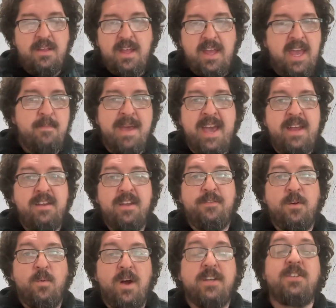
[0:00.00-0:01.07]
Hey, Matt,
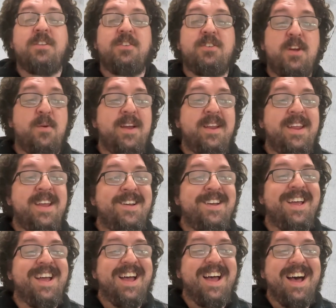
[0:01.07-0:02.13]
if you're watching the show right now.
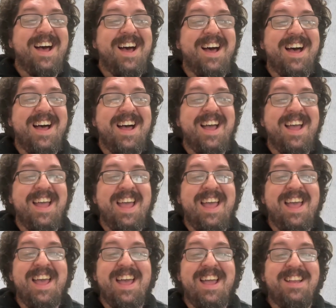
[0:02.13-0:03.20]

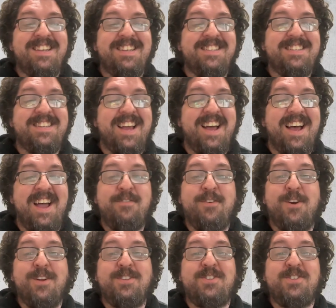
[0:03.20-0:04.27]
And I've
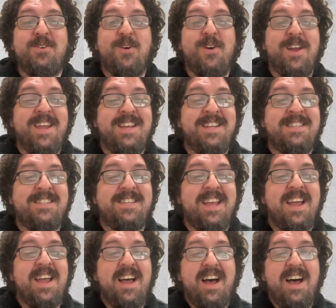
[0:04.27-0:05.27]
heard stories.